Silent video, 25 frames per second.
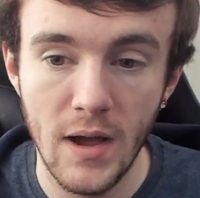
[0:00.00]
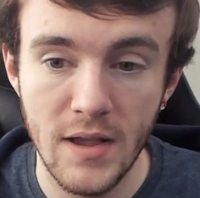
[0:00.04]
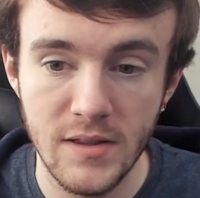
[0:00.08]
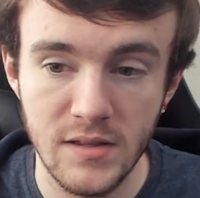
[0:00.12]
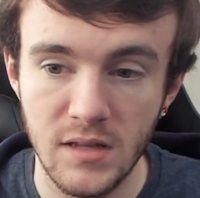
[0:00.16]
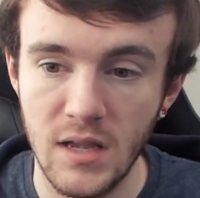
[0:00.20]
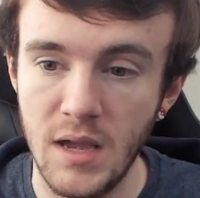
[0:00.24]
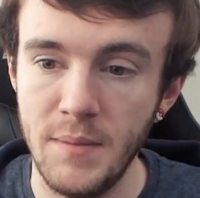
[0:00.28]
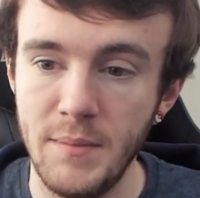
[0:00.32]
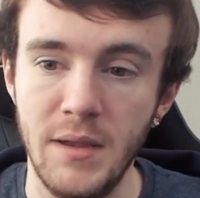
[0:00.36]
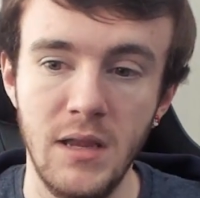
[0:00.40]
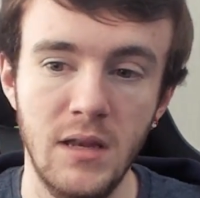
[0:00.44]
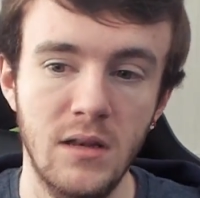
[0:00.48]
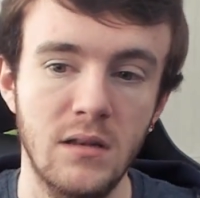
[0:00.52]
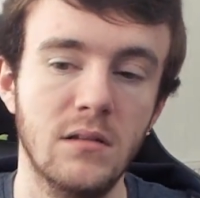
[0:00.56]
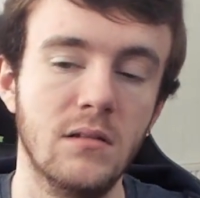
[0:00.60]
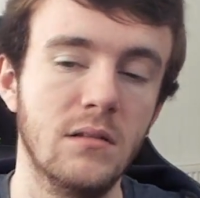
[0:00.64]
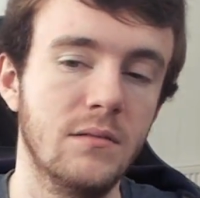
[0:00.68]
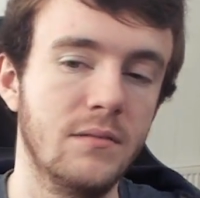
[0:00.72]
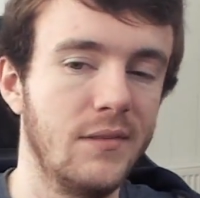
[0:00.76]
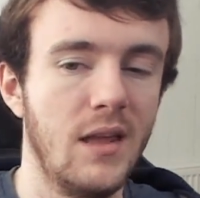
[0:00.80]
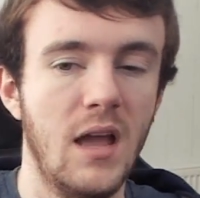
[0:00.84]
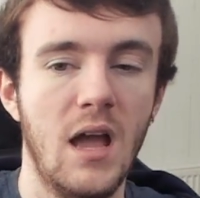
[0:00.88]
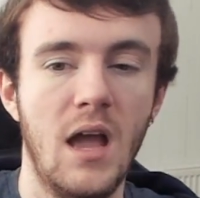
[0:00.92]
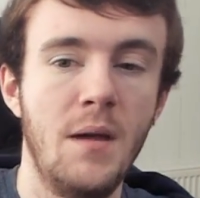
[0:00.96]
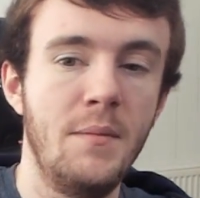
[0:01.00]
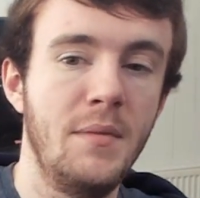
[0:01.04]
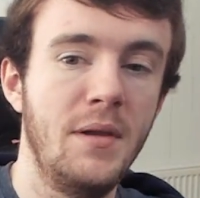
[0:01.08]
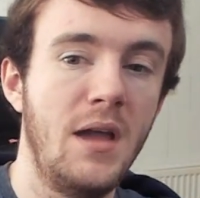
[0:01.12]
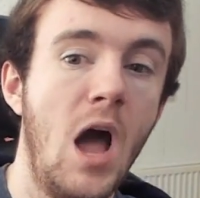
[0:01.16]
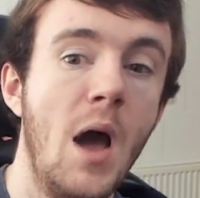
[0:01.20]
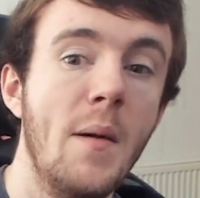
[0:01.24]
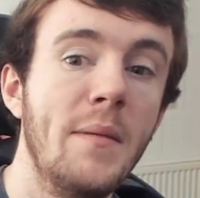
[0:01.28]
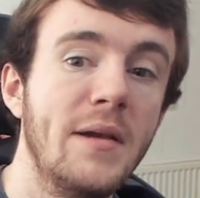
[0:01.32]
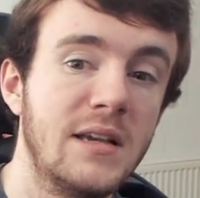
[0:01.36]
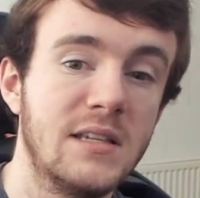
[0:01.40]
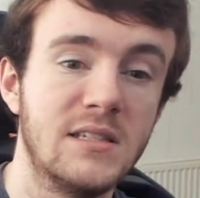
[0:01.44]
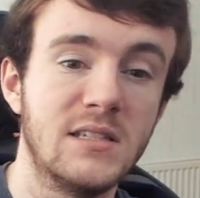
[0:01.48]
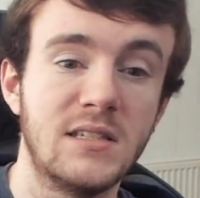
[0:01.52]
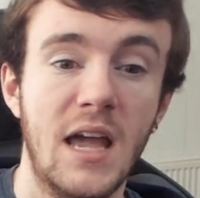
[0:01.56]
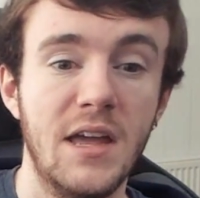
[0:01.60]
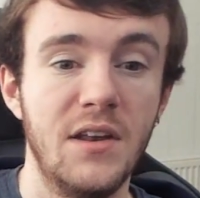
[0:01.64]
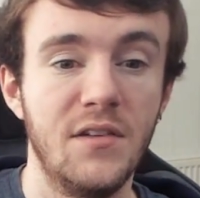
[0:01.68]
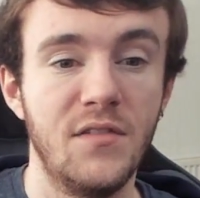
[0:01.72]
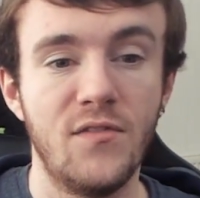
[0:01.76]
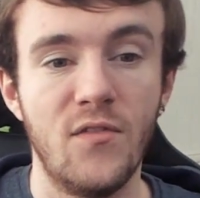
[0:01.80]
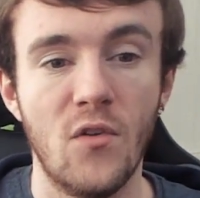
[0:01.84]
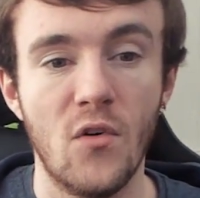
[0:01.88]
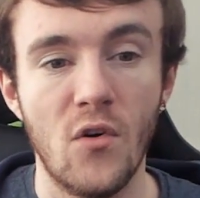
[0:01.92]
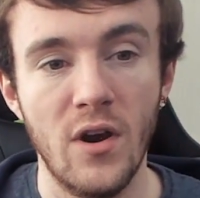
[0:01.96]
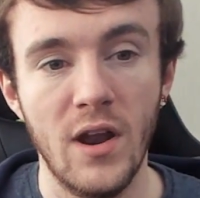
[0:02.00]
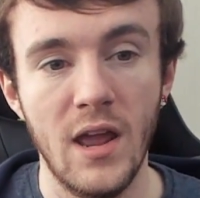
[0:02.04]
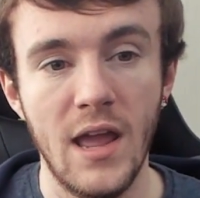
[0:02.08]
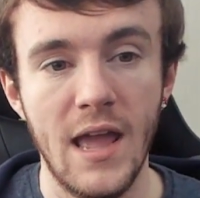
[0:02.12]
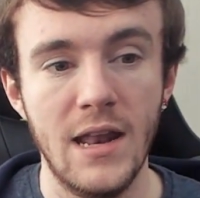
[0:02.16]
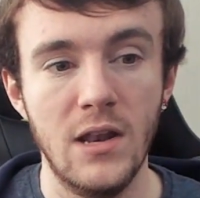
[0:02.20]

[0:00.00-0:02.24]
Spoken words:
I'm excited for it.